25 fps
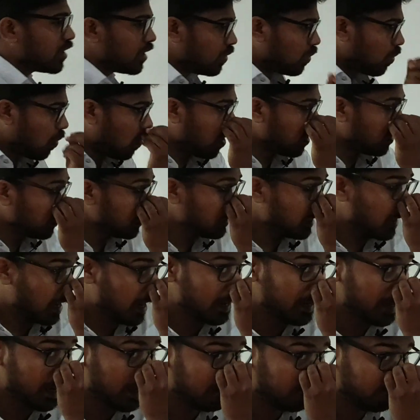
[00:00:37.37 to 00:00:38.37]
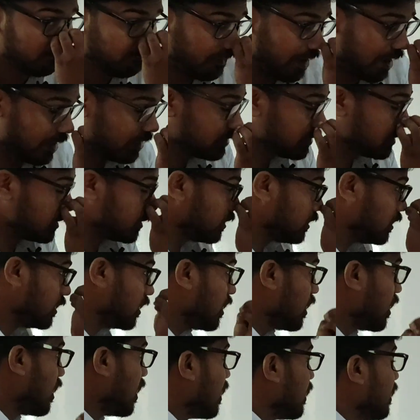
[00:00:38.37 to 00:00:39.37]
and what are unlike fractions?
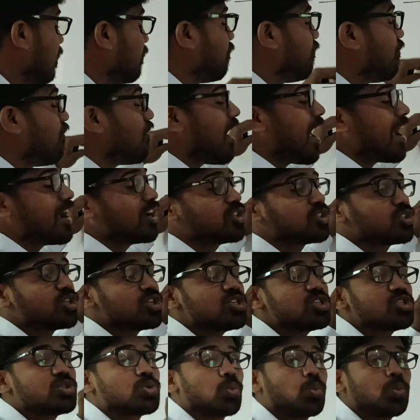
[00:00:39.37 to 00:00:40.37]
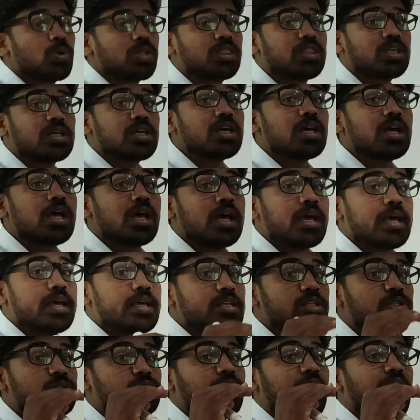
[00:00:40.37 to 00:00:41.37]
The fractions with
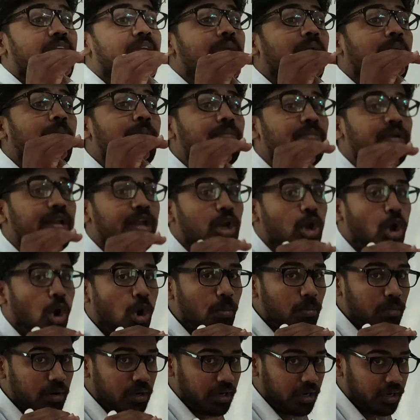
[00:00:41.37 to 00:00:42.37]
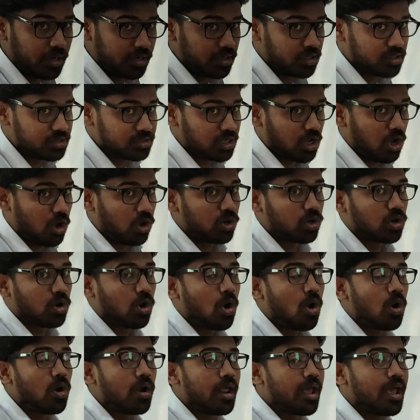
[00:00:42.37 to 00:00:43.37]
the same denominators are
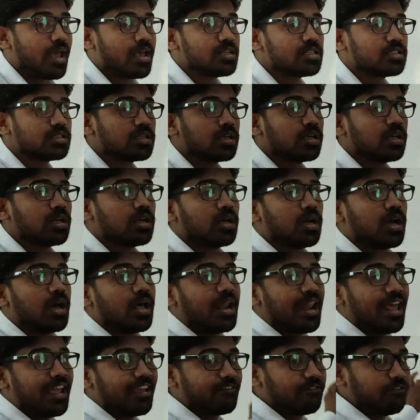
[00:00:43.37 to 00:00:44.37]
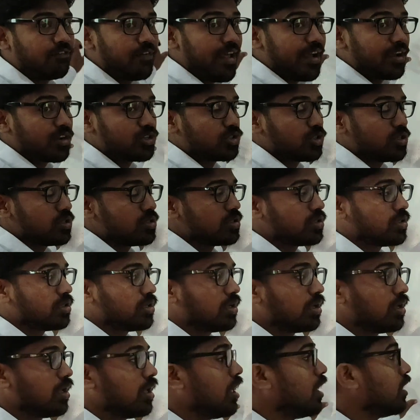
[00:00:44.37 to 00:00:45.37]
called as like fractions.
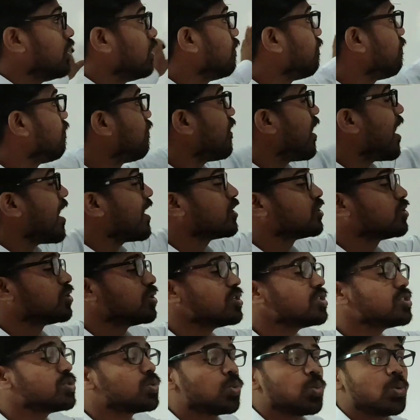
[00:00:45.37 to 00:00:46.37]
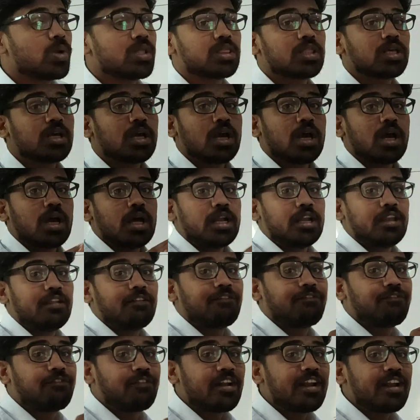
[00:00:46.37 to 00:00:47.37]
The fractions with
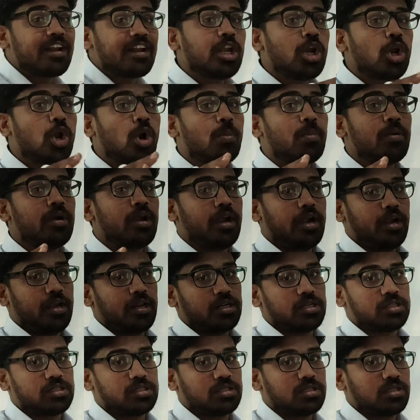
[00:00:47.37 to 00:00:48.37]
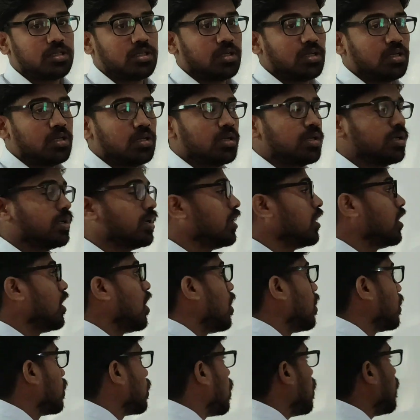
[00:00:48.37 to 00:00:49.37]
different denominators
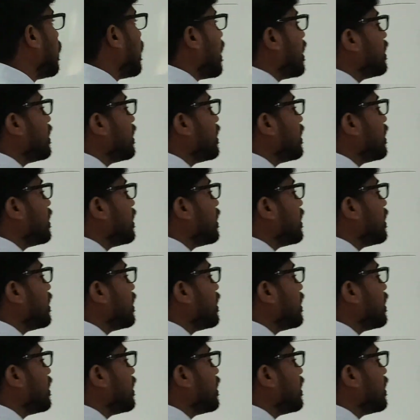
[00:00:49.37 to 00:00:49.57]
are called